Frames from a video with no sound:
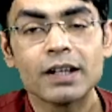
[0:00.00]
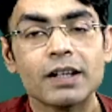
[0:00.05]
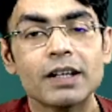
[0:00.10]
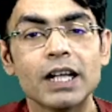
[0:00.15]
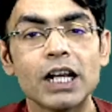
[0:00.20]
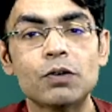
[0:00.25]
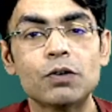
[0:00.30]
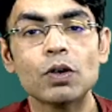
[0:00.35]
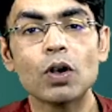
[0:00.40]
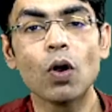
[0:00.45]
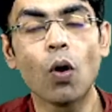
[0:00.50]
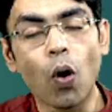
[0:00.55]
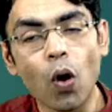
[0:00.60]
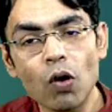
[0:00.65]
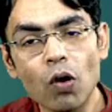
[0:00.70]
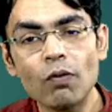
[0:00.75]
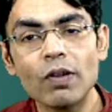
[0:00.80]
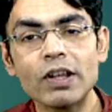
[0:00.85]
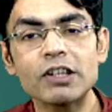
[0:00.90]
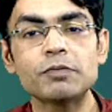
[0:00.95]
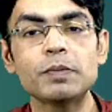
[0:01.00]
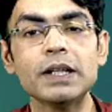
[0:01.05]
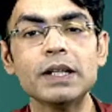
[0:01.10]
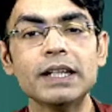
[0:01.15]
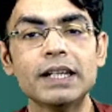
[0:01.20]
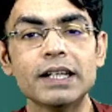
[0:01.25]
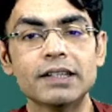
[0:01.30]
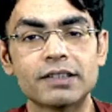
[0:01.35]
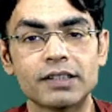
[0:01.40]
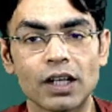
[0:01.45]
It will always be in
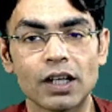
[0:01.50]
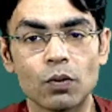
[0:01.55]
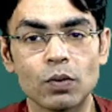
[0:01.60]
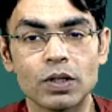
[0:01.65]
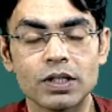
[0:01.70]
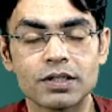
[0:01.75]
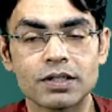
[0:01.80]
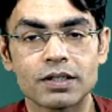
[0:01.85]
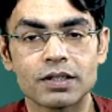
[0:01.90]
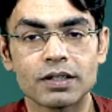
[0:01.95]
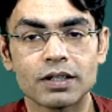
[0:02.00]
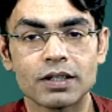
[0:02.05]
this sequence.